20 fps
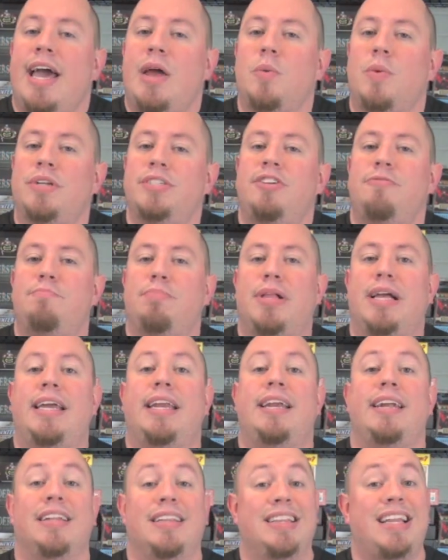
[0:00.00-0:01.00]
And once you've
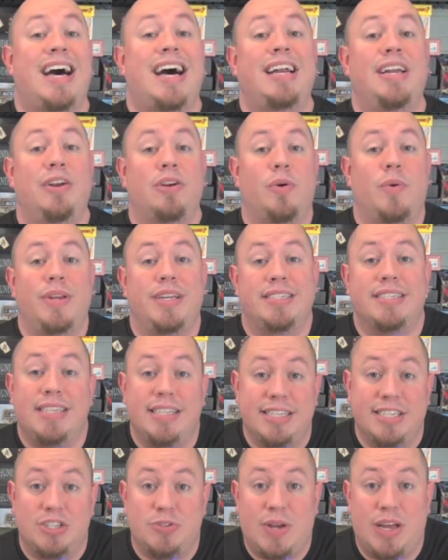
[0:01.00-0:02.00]
played it a lot, you're going to
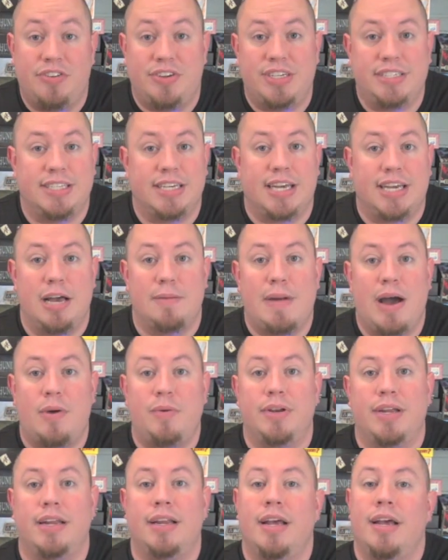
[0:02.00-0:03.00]
see the strategies that come
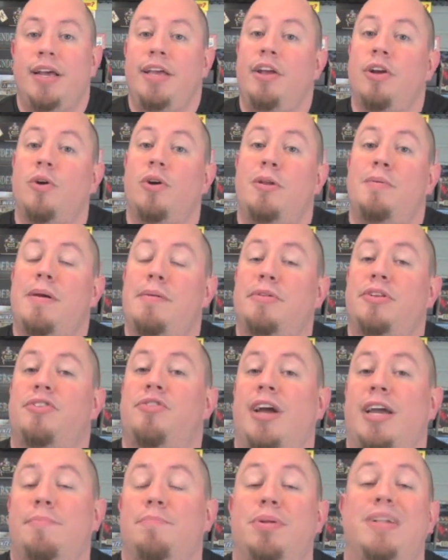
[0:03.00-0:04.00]
out in it. You're going to be able to
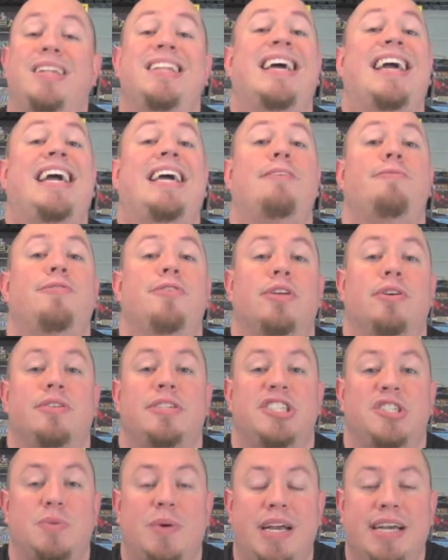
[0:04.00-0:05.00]
try and plan for
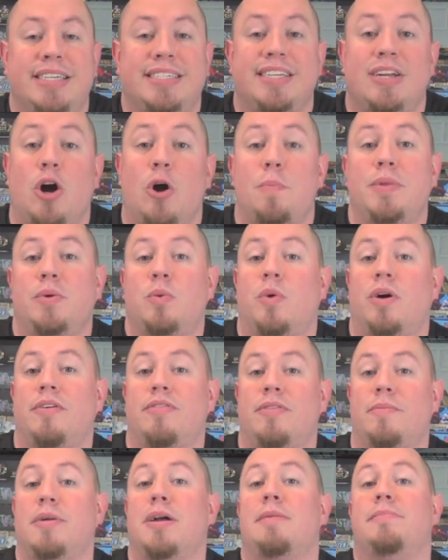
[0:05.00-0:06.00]
those swings and hope that
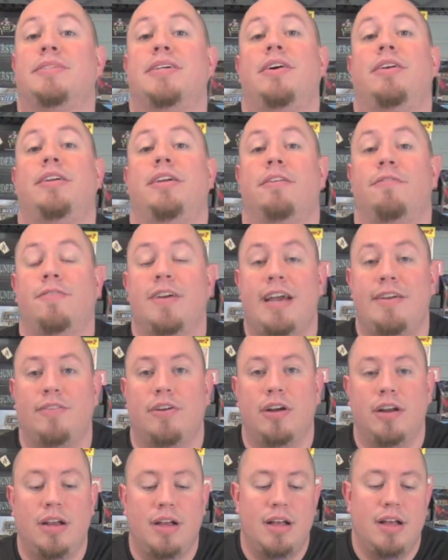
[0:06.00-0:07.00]
one of them comes out in your
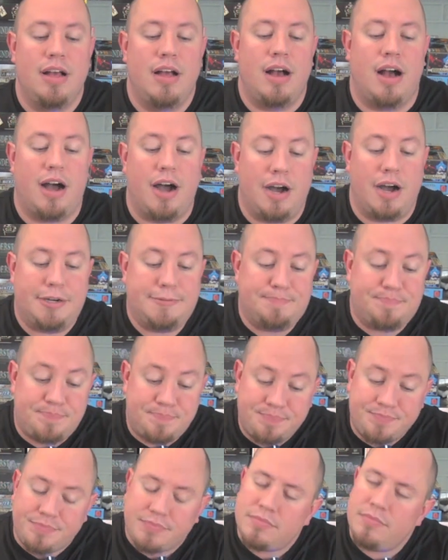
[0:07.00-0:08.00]
favor.
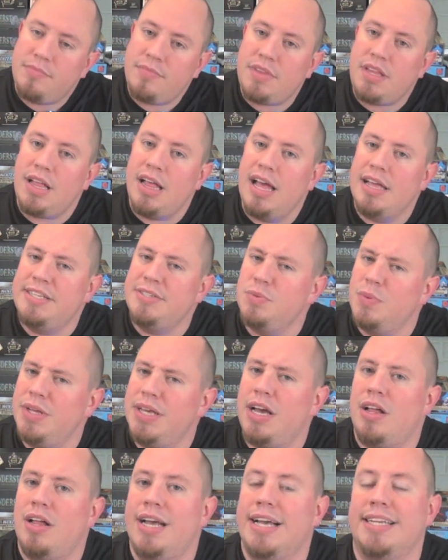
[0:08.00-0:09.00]
That's
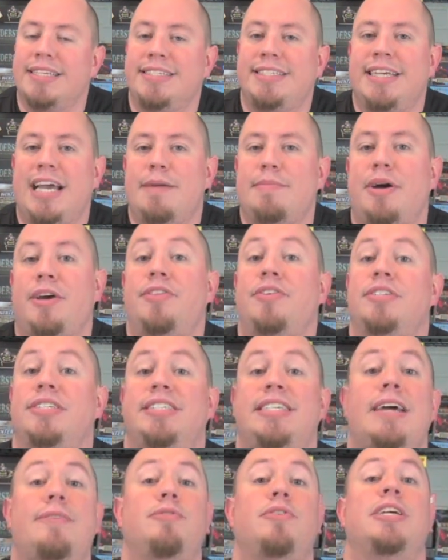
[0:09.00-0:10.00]
really all I can say about it. There's
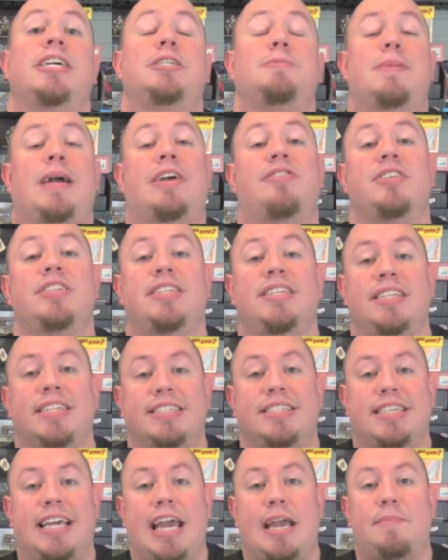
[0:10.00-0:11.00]
several expansions to
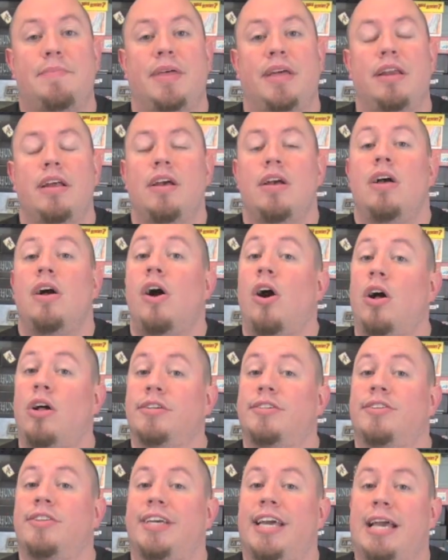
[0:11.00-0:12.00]
this game that
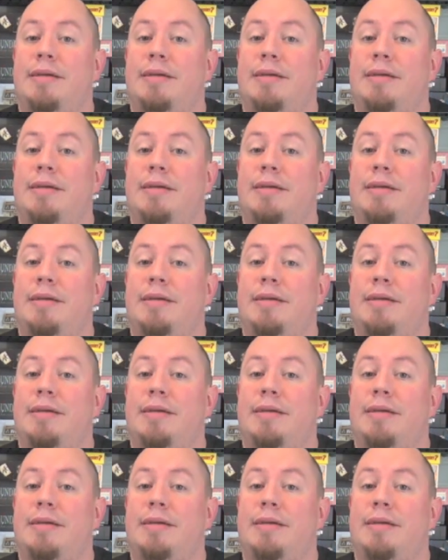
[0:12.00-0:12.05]
alter the